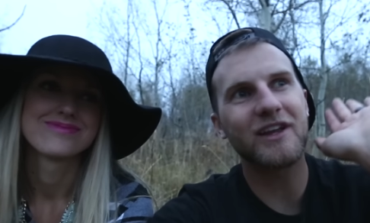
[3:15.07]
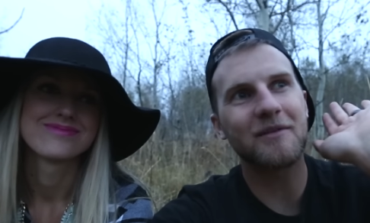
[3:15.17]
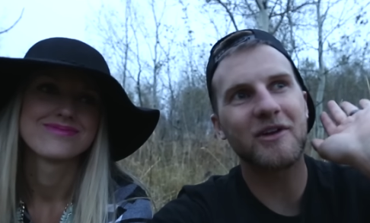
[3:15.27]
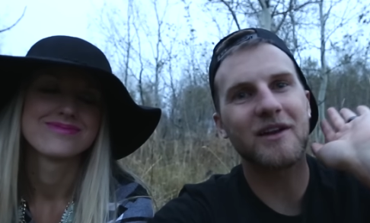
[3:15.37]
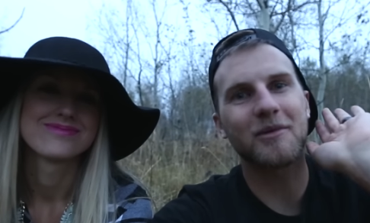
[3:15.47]
Speaker 1: you give me
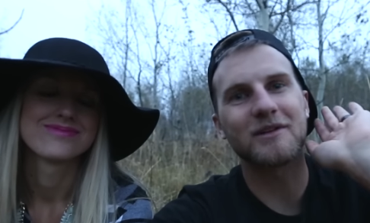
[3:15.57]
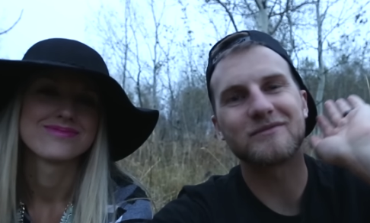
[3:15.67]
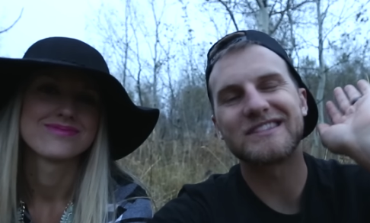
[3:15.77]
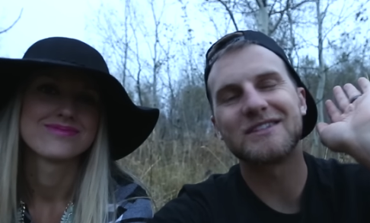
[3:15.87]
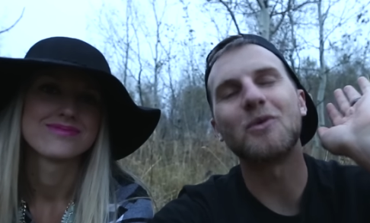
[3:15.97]
your number,
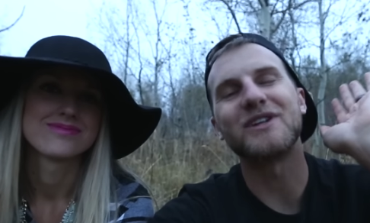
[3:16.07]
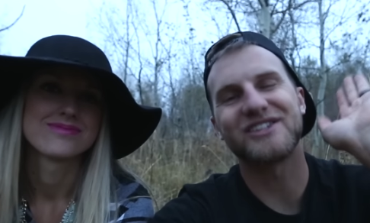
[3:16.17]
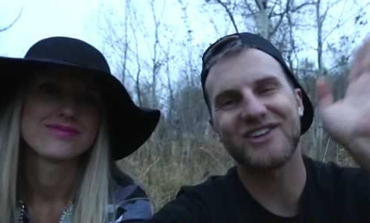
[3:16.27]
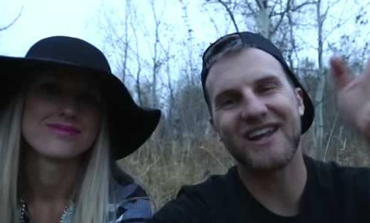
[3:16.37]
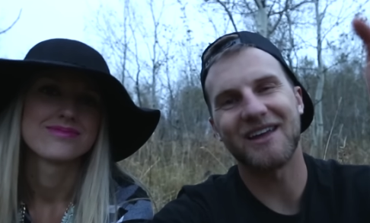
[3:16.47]
what's
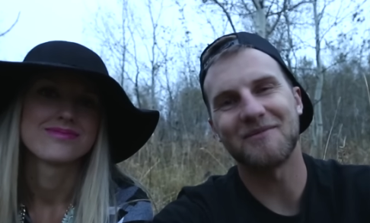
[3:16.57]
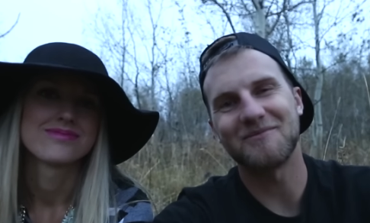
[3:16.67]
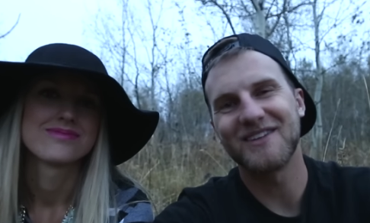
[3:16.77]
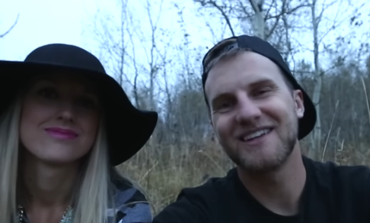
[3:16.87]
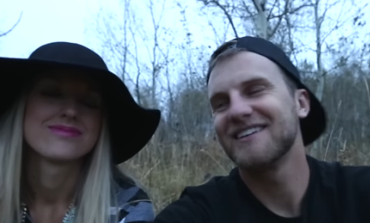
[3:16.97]
your name?
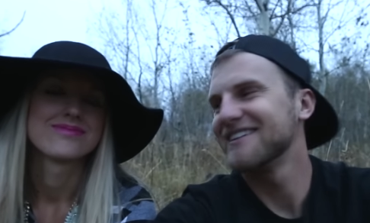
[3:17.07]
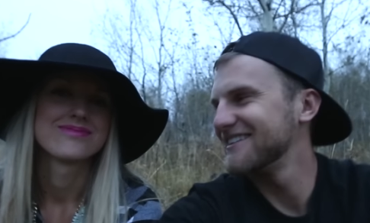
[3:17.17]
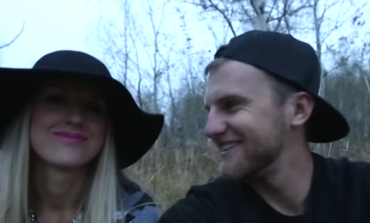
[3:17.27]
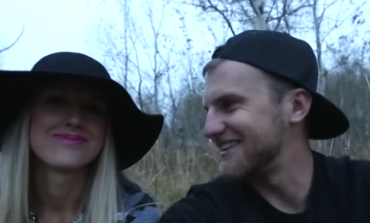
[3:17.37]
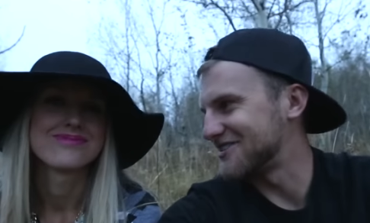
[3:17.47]

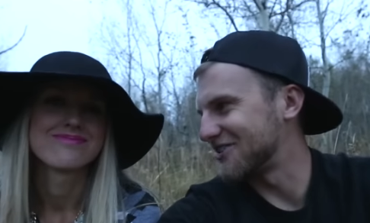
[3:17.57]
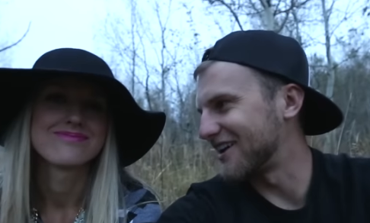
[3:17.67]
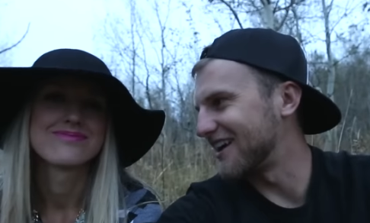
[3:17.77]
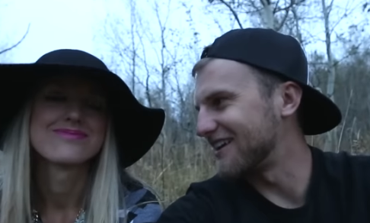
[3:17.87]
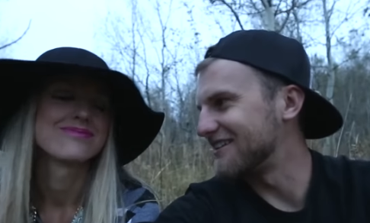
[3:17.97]
And so I
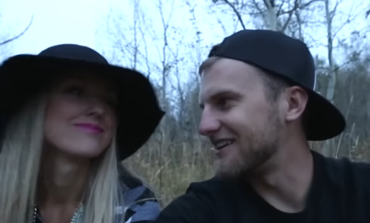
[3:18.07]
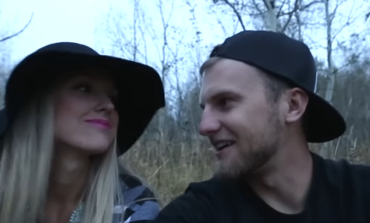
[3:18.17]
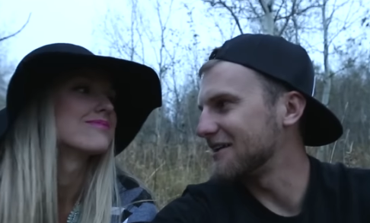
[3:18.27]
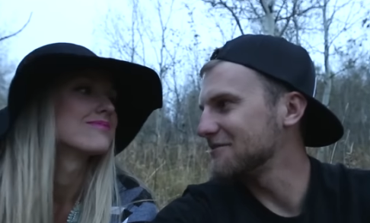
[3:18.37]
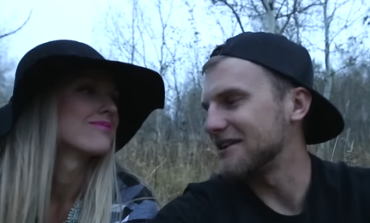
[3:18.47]
got her
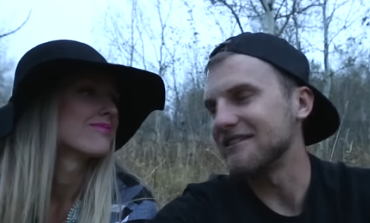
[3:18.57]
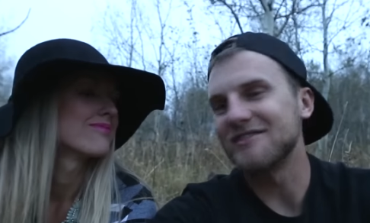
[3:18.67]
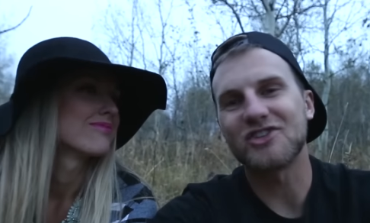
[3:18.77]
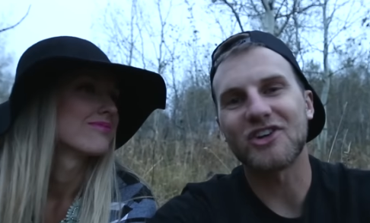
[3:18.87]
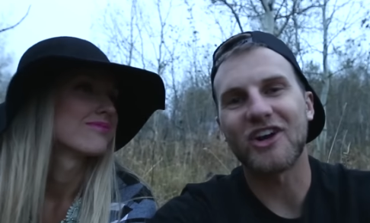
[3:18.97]
name and
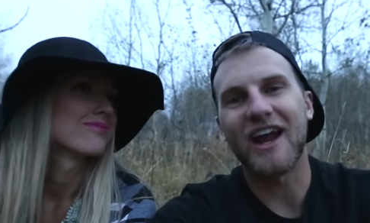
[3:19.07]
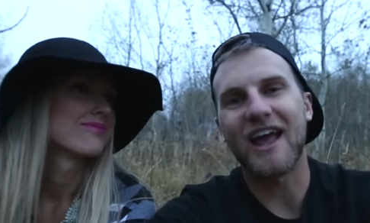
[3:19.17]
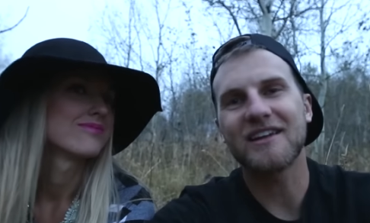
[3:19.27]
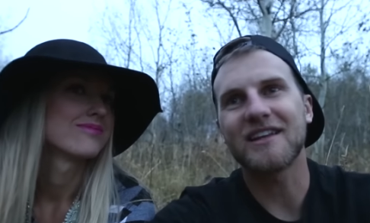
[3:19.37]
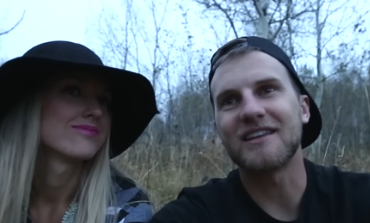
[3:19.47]
shook her
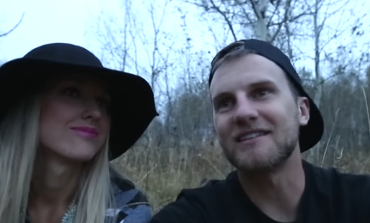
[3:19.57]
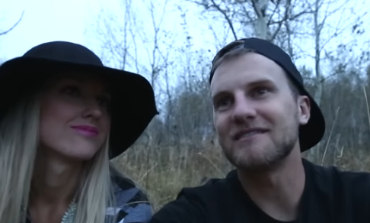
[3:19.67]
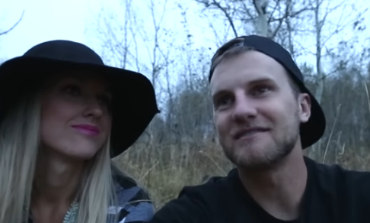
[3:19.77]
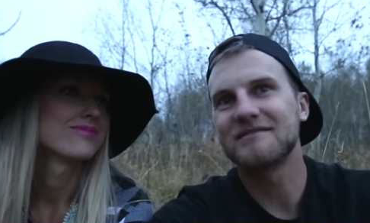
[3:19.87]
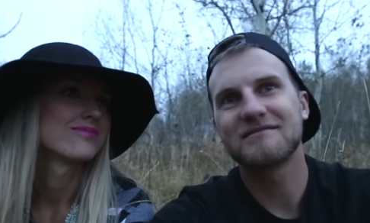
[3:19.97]
hand and then
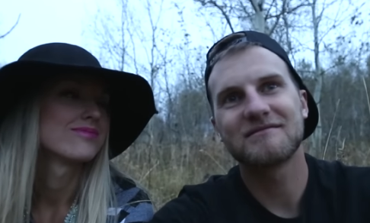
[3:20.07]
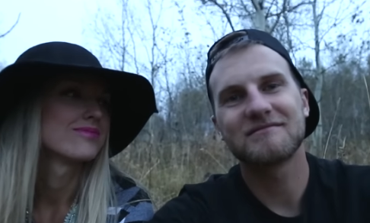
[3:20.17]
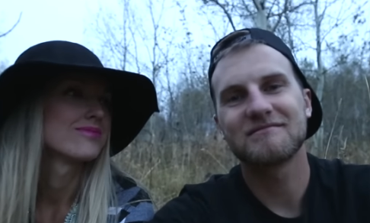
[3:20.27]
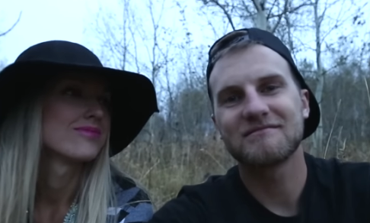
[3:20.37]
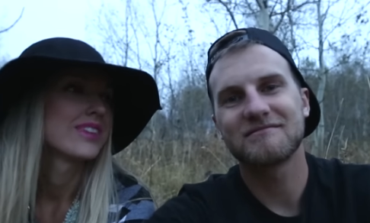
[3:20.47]

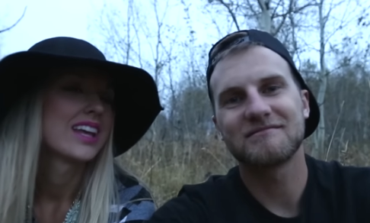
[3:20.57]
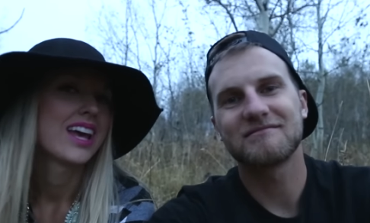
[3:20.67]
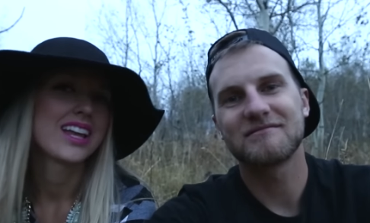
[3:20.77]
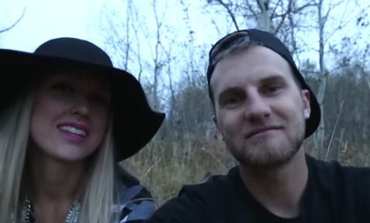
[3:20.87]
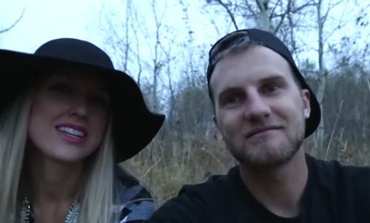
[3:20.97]

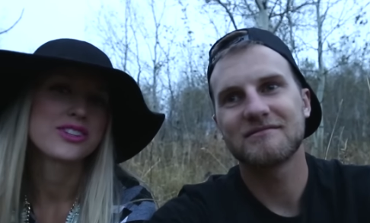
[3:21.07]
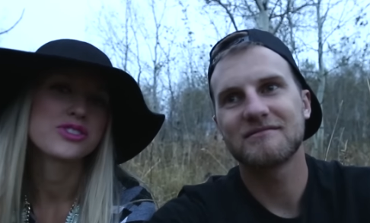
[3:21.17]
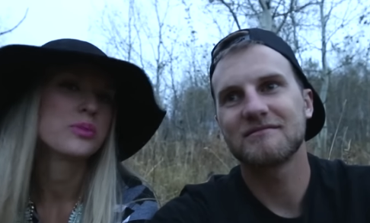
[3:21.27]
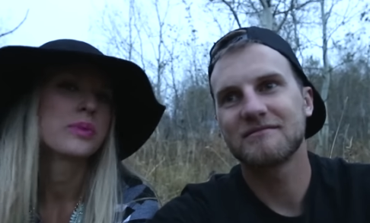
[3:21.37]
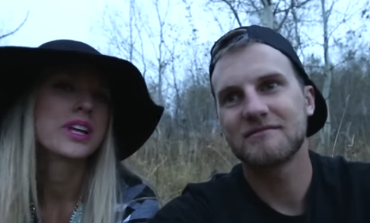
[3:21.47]
Speaker 2: and then you
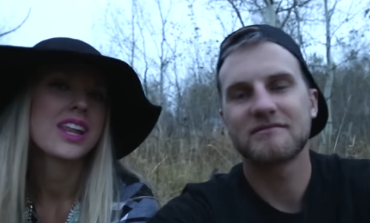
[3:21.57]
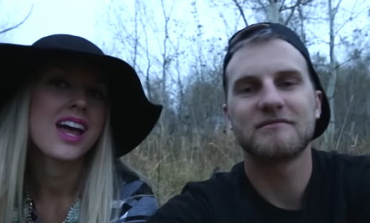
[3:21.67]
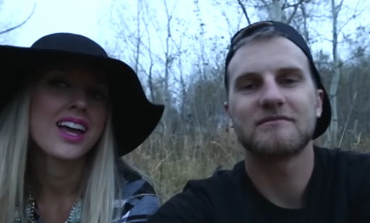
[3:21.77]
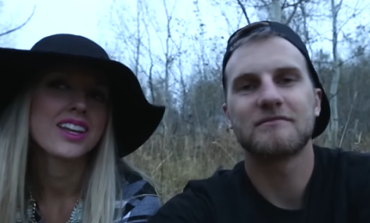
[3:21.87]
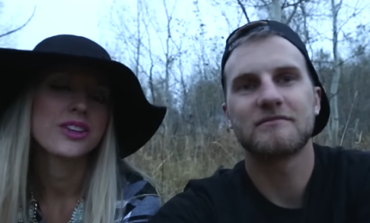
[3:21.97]
told me
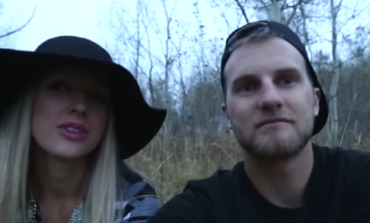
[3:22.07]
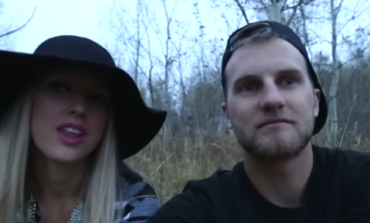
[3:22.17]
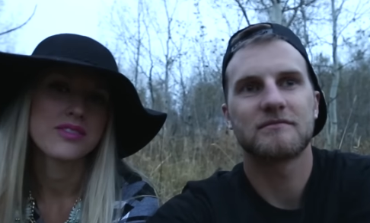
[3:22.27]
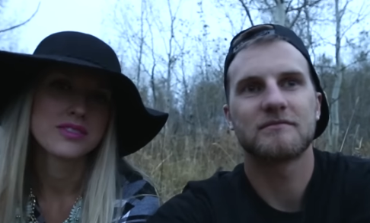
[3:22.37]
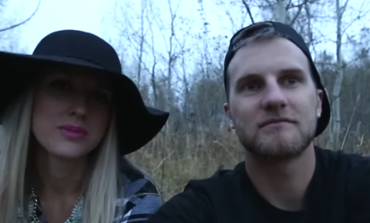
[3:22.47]
that you
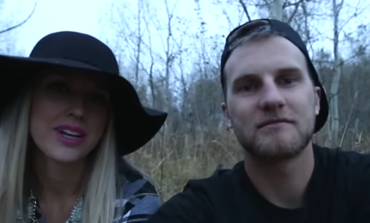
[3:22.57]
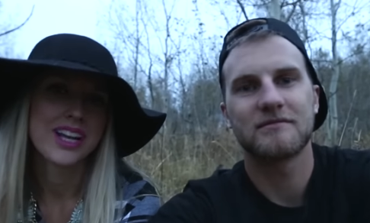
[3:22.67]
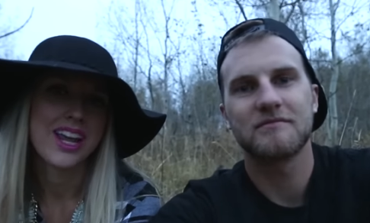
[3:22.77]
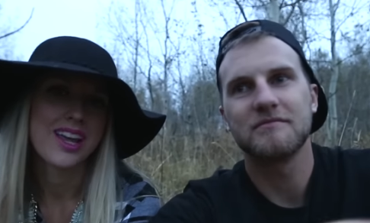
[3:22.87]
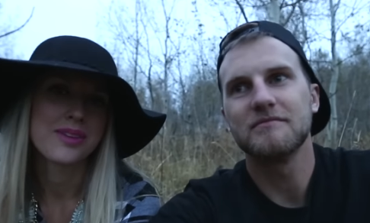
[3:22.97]
loved my
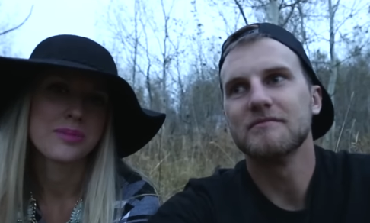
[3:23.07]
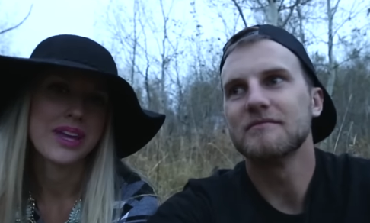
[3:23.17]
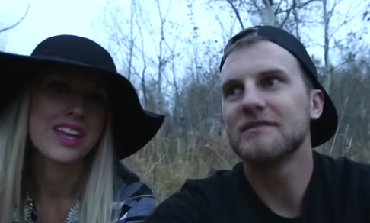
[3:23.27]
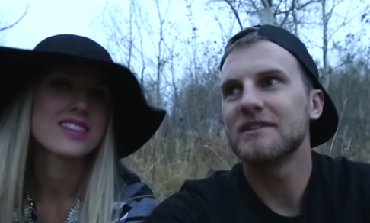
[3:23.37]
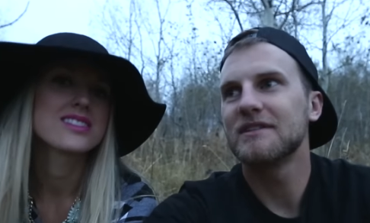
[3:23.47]
name
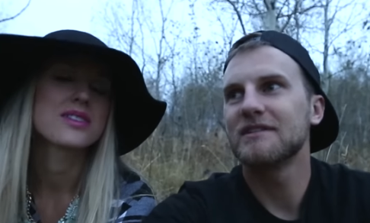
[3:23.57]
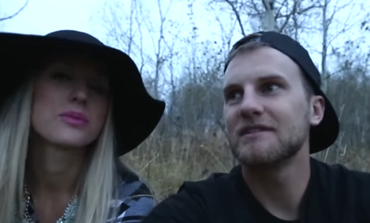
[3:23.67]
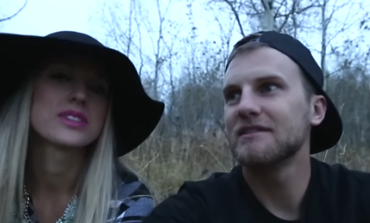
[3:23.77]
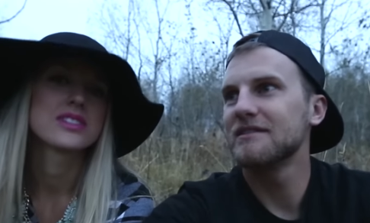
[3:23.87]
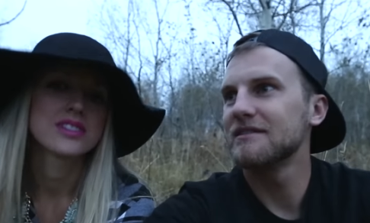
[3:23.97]
because it
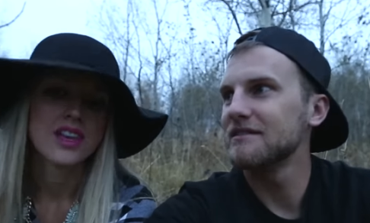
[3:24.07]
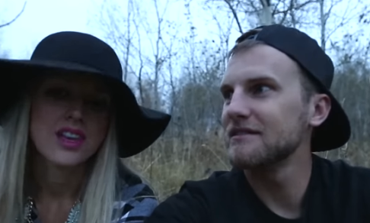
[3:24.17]
was